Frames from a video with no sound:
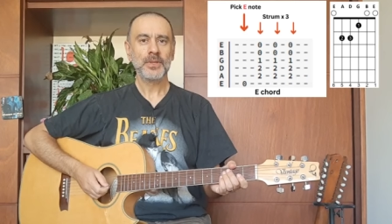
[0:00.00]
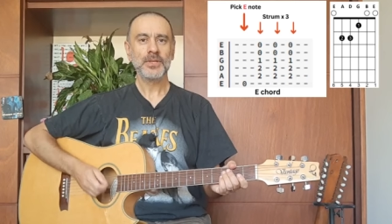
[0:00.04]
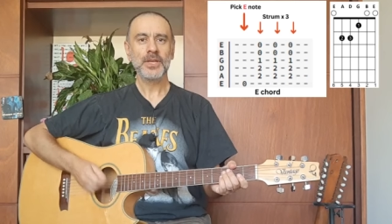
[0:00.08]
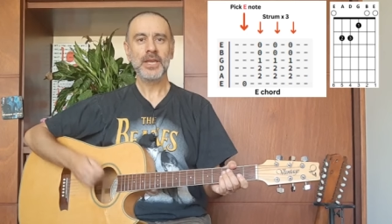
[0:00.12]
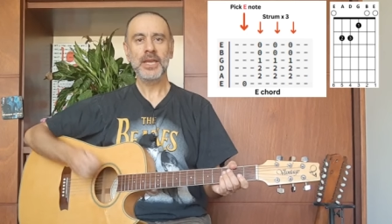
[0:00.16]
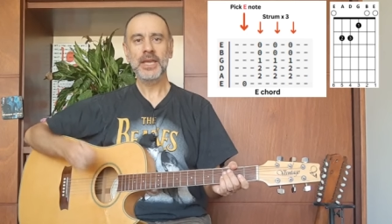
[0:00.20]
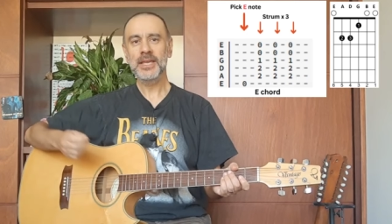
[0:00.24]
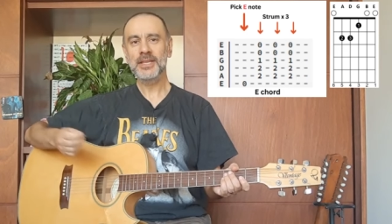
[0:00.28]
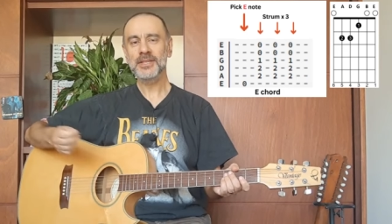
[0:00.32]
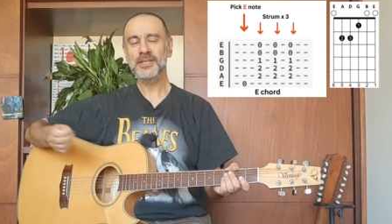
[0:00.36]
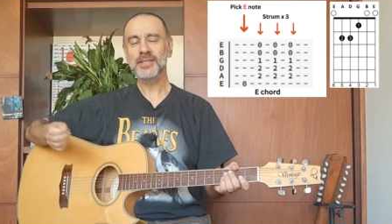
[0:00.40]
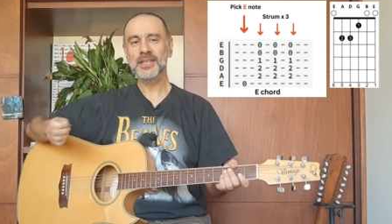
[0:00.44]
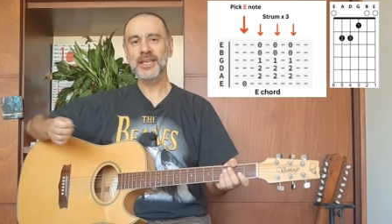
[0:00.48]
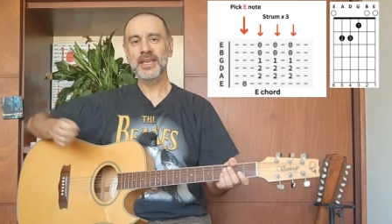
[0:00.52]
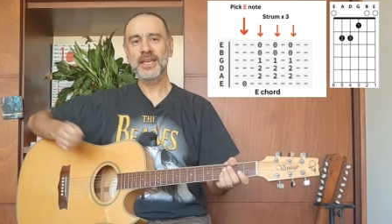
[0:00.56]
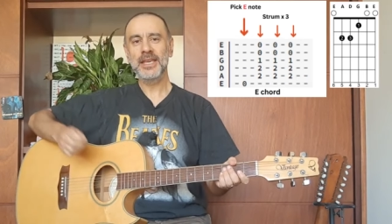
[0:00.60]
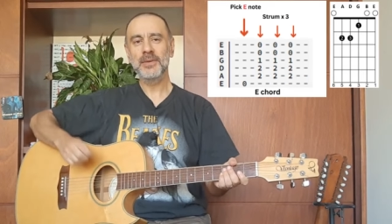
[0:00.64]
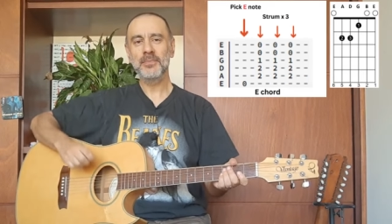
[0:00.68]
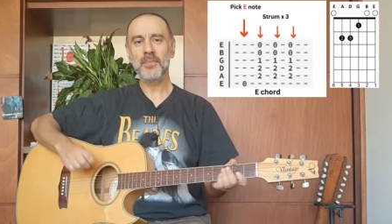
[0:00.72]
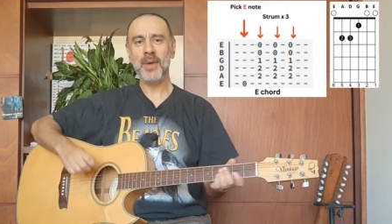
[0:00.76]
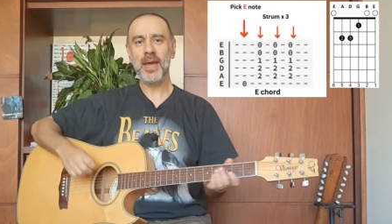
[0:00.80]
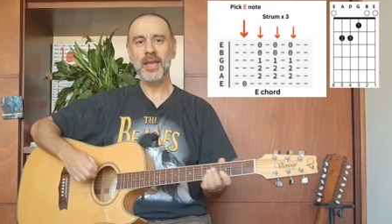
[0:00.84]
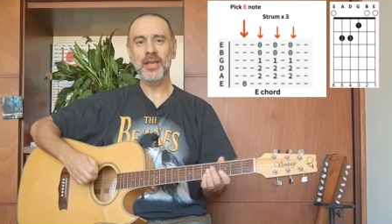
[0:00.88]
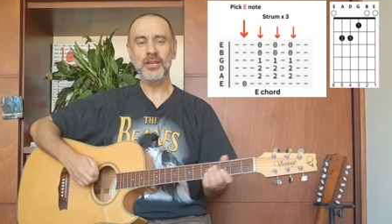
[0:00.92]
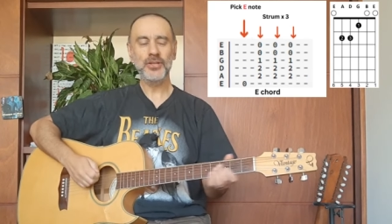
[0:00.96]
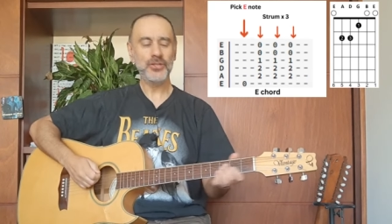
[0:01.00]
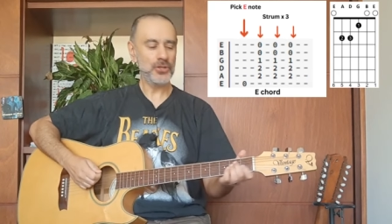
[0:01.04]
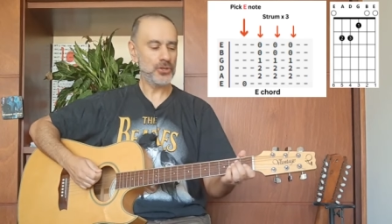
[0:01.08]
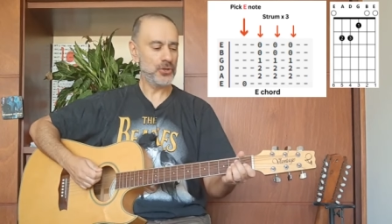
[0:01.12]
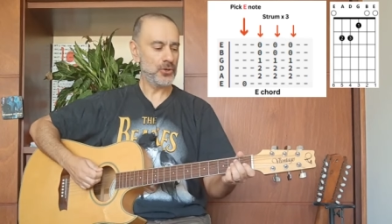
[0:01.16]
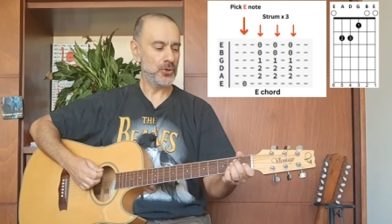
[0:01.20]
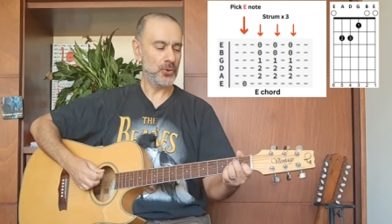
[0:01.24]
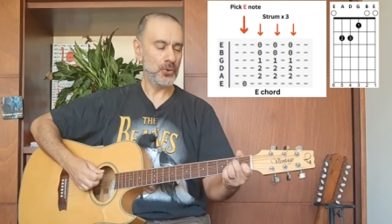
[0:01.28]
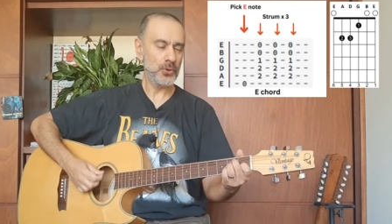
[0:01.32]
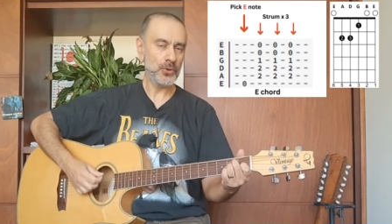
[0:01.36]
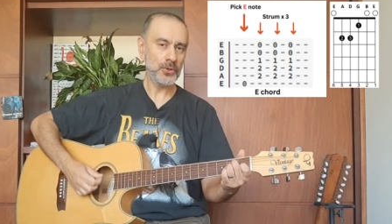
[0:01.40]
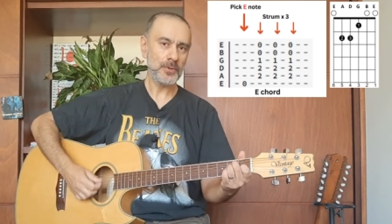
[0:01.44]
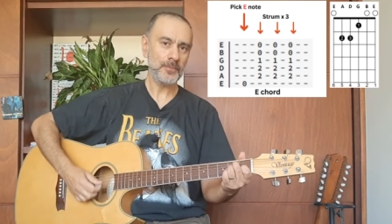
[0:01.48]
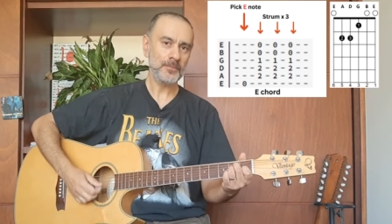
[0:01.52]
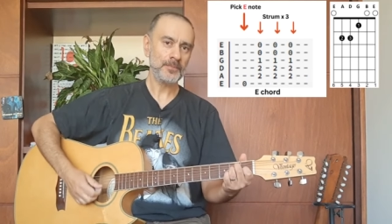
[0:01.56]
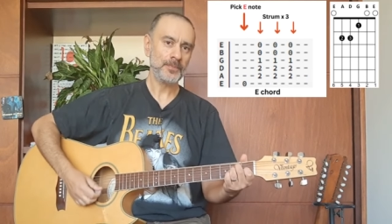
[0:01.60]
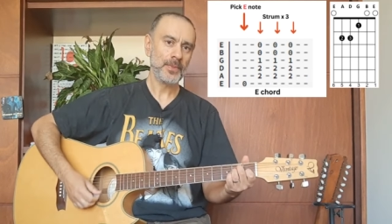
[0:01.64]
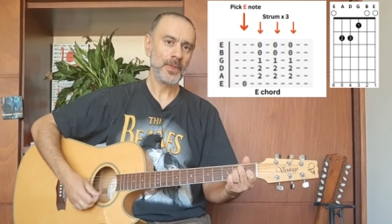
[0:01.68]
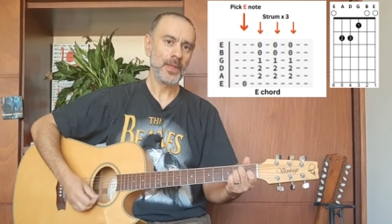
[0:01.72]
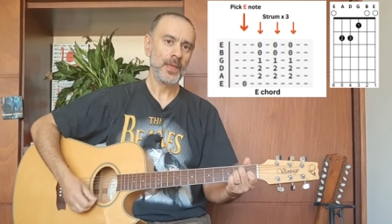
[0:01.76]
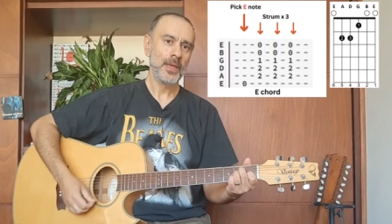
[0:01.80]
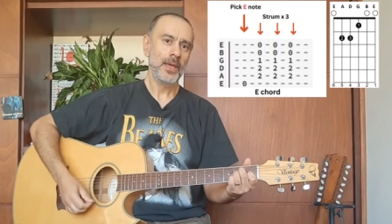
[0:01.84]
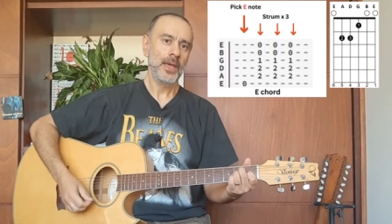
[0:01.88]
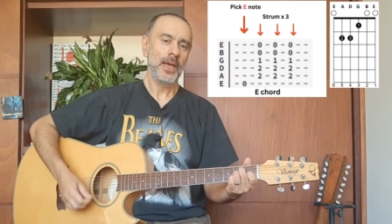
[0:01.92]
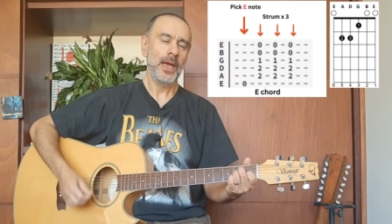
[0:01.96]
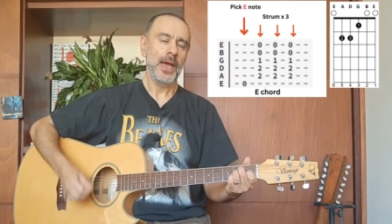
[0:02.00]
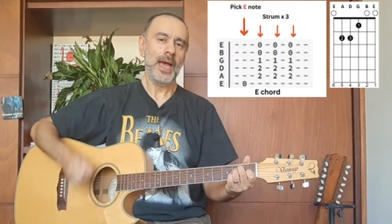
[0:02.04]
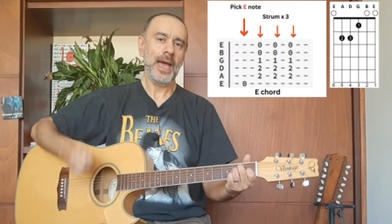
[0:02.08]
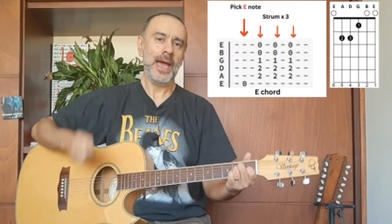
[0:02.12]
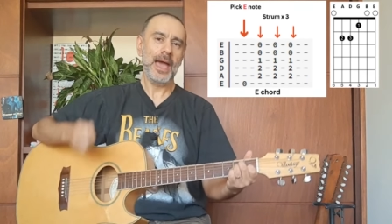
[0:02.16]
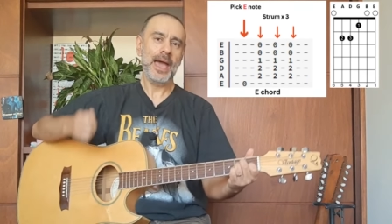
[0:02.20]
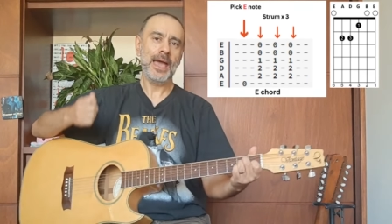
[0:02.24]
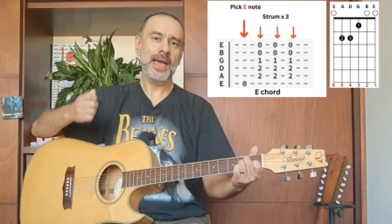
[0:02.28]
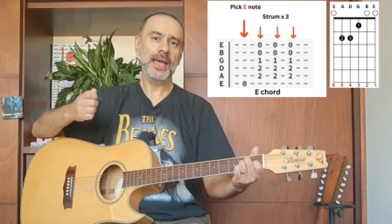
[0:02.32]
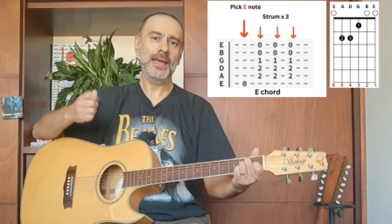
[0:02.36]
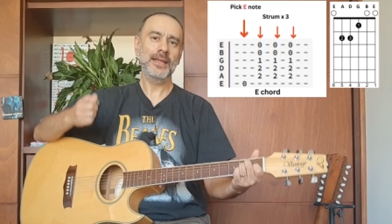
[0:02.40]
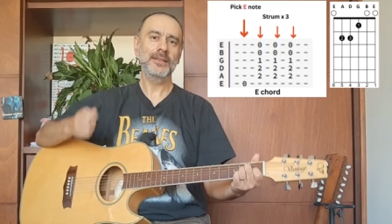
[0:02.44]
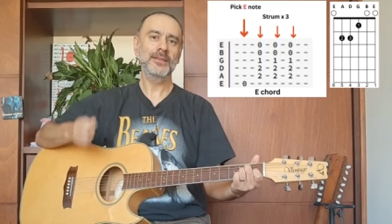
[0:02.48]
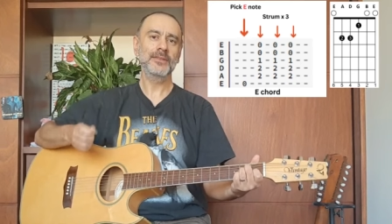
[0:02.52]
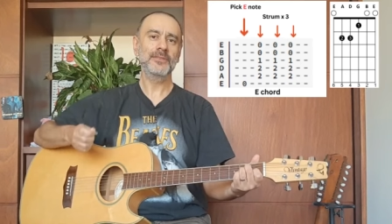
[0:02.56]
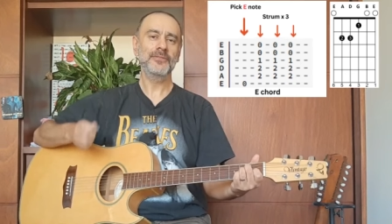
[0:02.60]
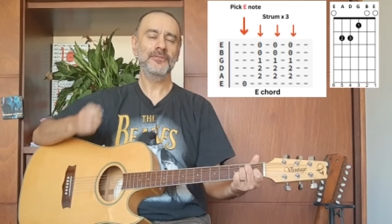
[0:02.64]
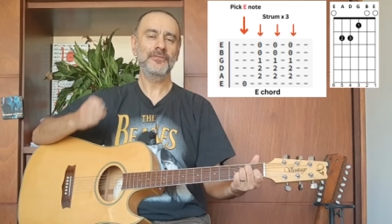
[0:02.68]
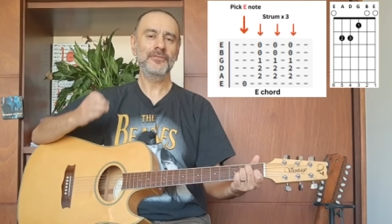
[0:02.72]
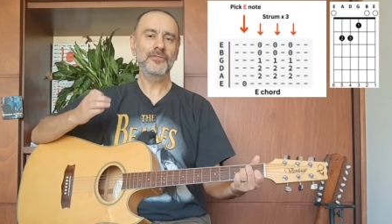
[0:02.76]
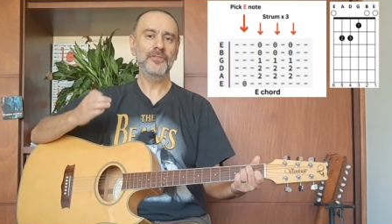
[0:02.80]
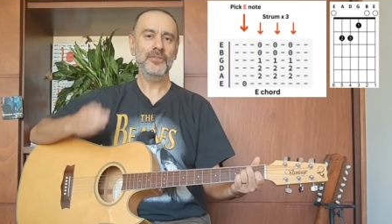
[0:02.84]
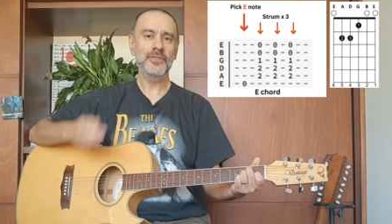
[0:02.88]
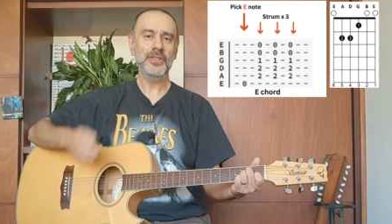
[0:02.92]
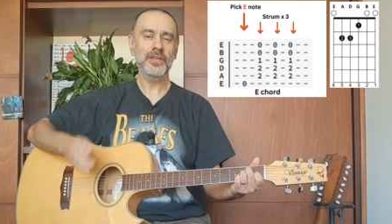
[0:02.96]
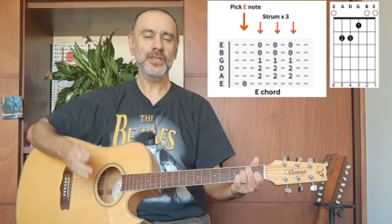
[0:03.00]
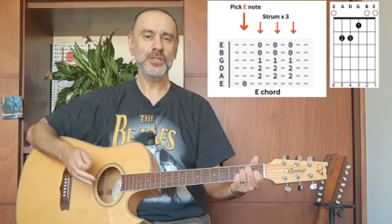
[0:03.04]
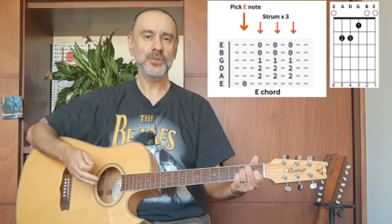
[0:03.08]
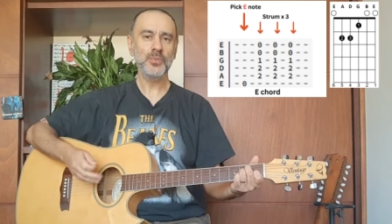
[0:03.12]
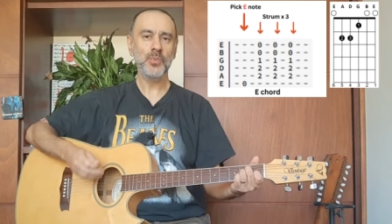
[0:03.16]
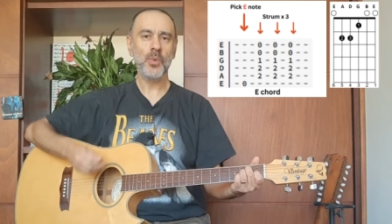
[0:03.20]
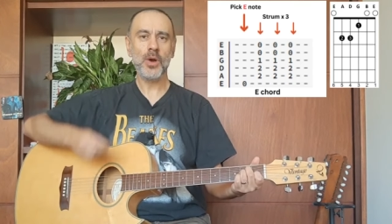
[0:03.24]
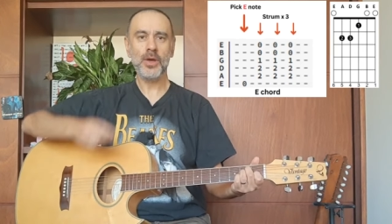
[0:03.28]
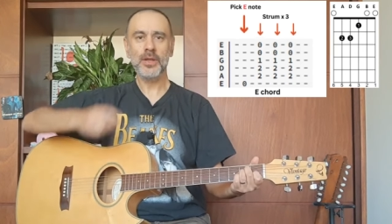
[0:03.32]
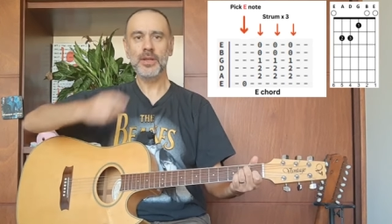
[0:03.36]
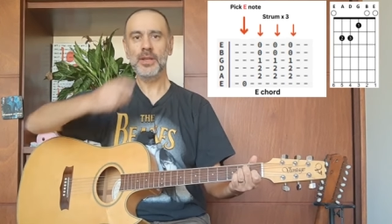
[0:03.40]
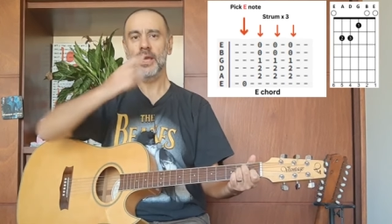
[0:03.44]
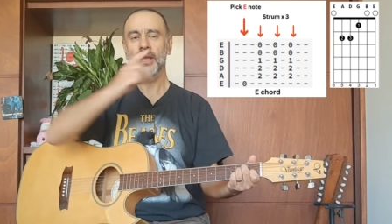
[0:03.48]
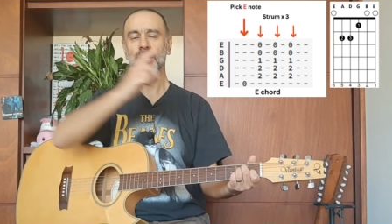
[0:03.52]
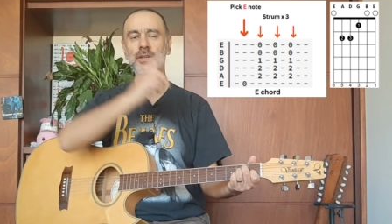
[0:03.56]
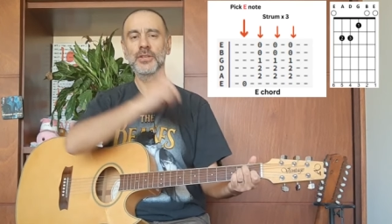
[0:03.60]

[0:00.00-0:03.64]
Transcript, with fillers: So here's the E major chord, and for this one,